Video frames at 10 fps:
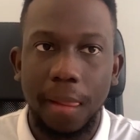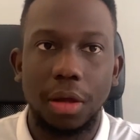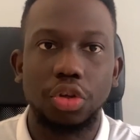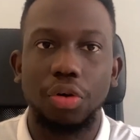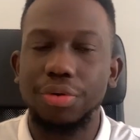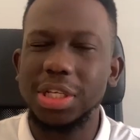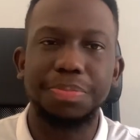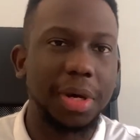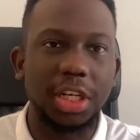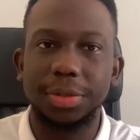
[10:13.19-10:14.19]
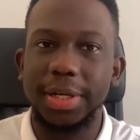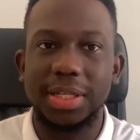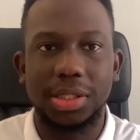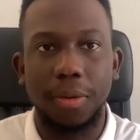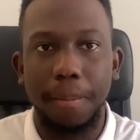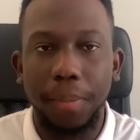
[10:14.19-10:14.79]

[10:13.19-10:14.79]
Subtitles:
your risk management is on